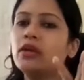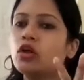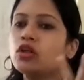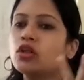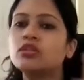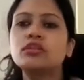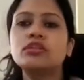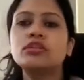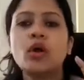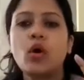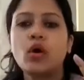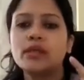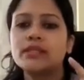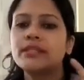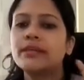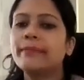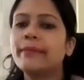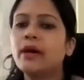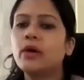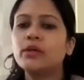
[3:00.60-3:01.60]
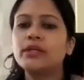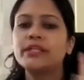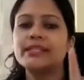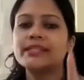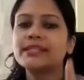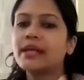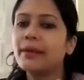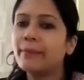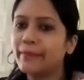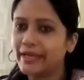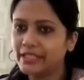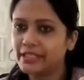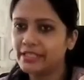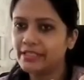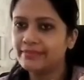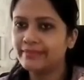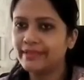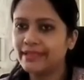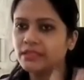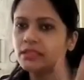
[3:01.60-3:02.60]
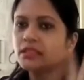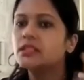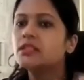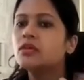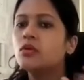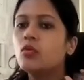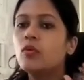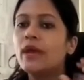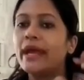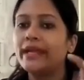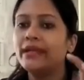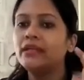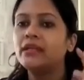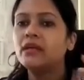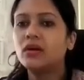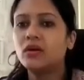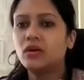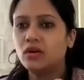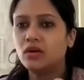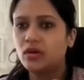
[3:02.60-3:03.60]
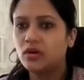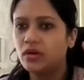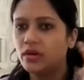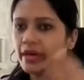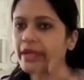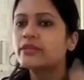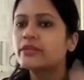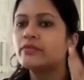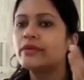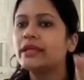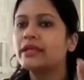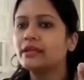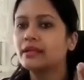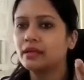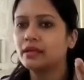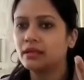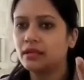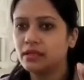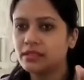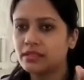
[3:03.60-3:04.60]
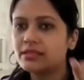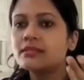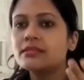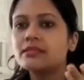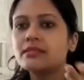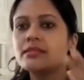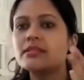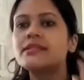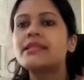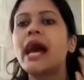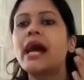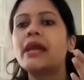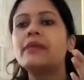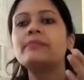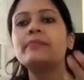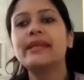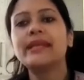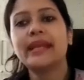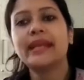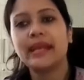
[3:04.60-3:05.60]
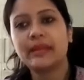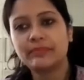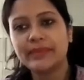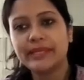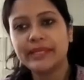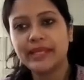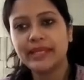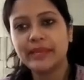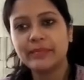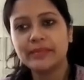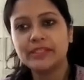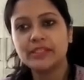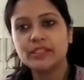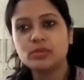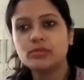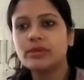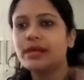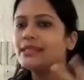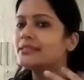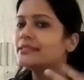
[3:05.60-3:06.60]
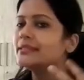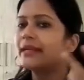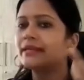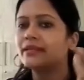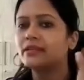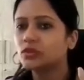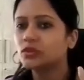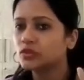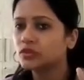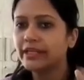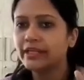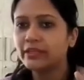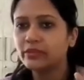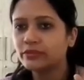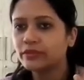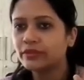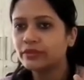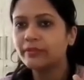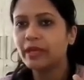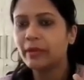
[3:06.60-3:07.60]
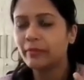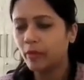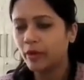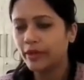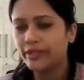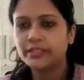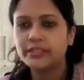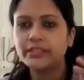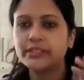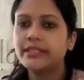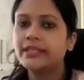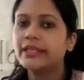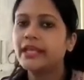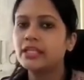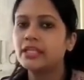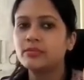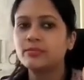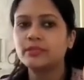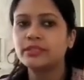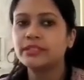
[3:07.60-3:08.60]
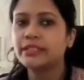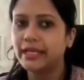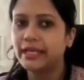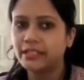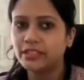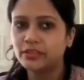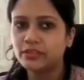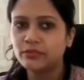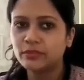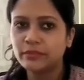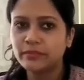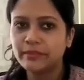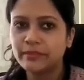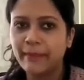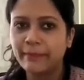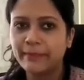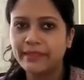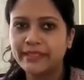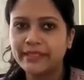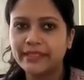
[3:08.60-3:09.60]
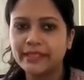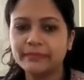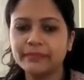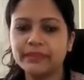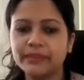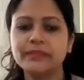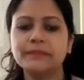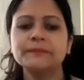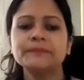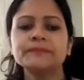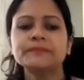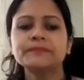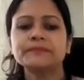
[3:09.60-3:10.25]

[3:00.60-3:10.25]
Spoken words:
It also talks about its commencement, when it will start being applicable to us, that a date will be appointed, and as per that it will be applicable.